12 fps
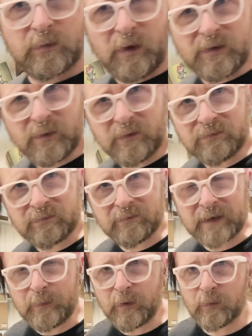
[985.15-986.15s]
We might as well
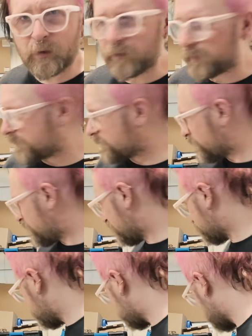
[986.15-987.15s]
keep on moving if
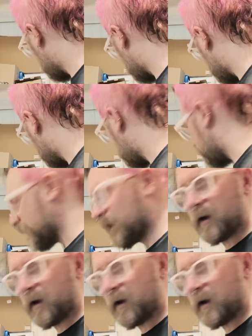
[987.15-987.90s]
we can.